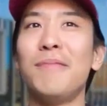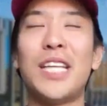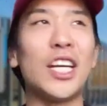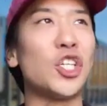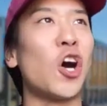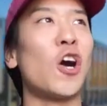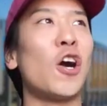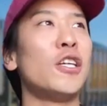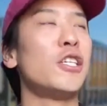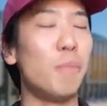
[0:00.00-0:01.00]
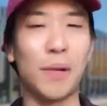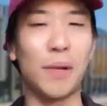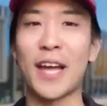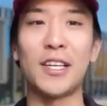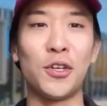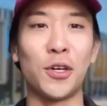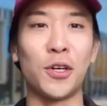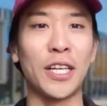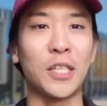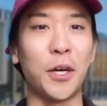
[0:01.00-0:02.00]
take charge, plan your
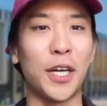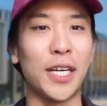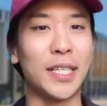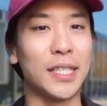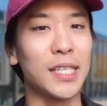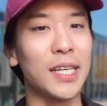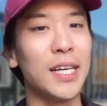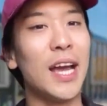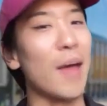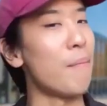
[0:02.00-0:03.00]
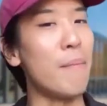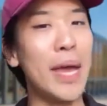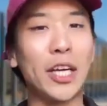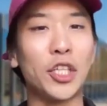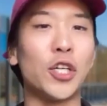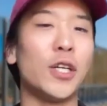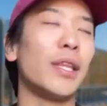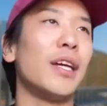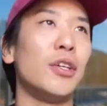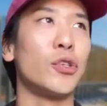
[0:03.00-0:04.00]
experience, and make sure
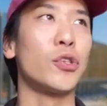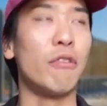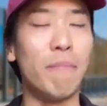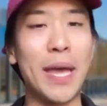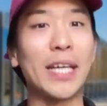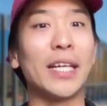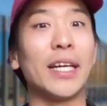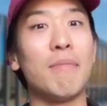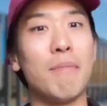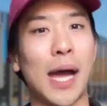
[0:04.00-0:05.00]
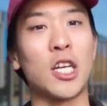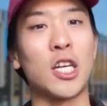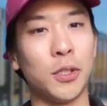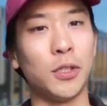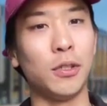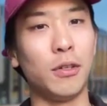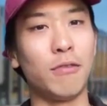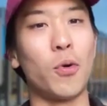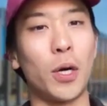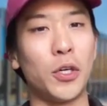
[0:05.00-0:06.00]
that you're sort of making it manageable
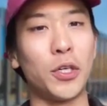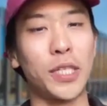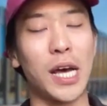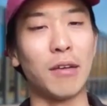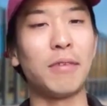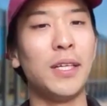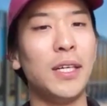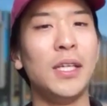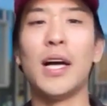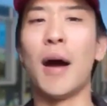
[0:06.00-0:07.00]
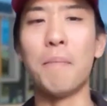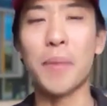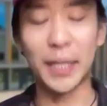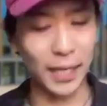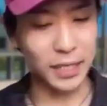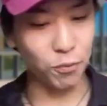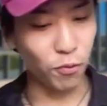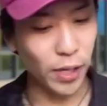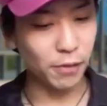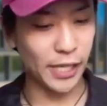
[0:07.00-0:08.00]
for yourself. I think that's
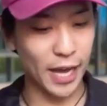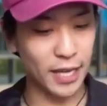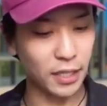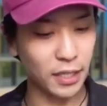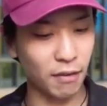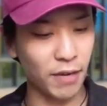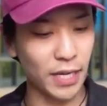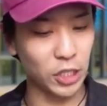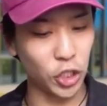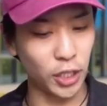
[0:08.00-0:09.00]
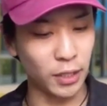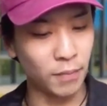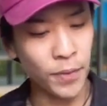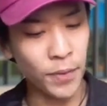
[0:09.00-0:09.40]
really, really excellent advice, Gene.